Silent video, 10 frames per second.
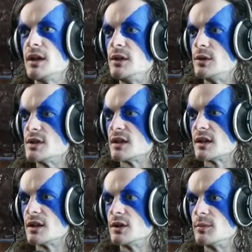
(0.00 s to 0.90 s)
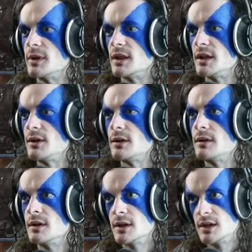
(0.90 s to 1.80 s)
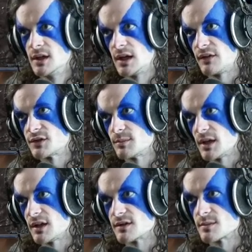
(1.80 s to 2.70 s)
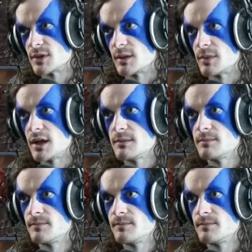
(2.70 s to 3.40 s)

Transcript: you would take that a little bit later. After making some Ling Bane.